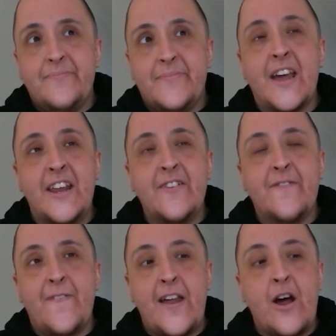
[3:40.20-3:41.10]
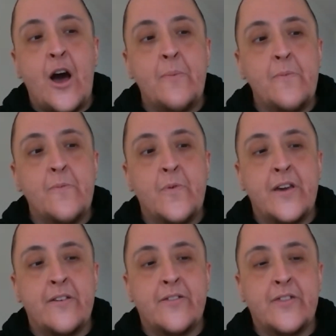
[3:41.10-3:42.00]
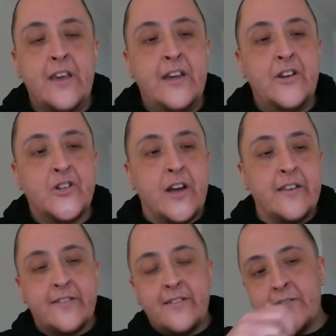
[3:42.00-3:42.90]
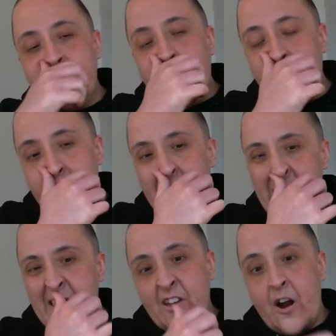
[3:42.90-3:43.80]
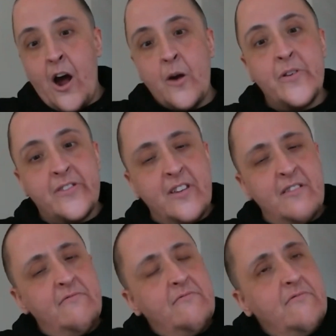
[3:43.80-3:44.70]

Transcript: Getting fed up with the injustice, not only that I was in,